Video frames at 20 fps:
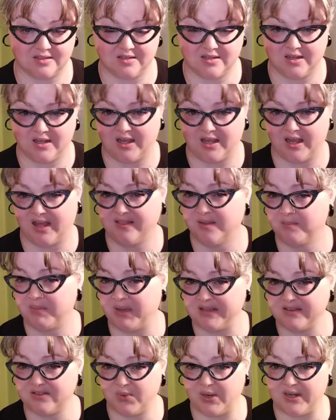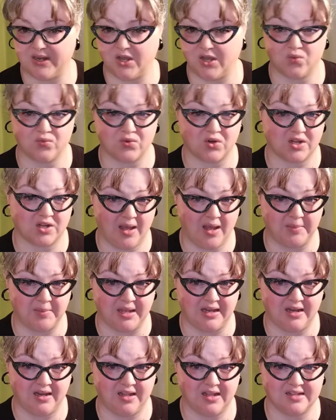And the best way to overcome
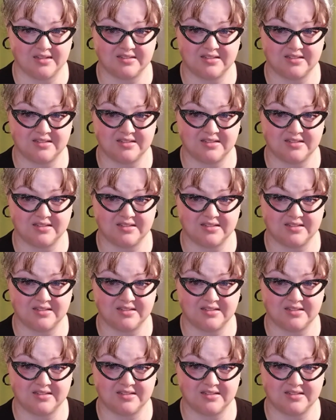it is